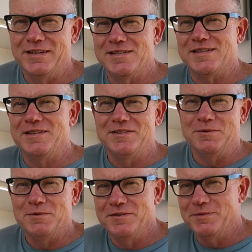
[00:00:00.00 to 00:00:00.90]
that you send to
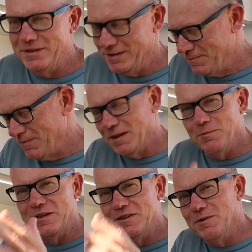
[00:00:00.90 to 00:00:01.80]
your wife when
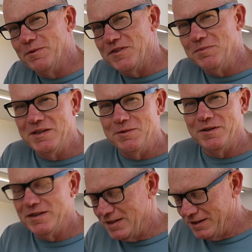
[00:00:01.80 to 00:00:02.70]
you're not with them and you
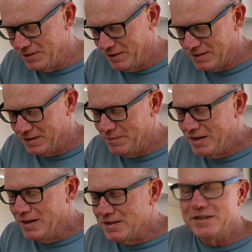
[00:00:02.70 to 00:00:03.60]
want to say good night to them.
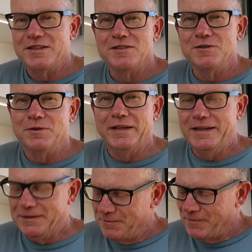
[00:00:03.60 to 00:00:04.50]
So you can do all
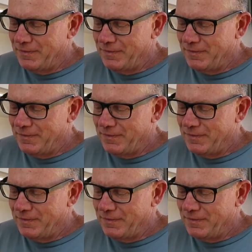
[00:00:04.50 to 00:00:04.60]
that.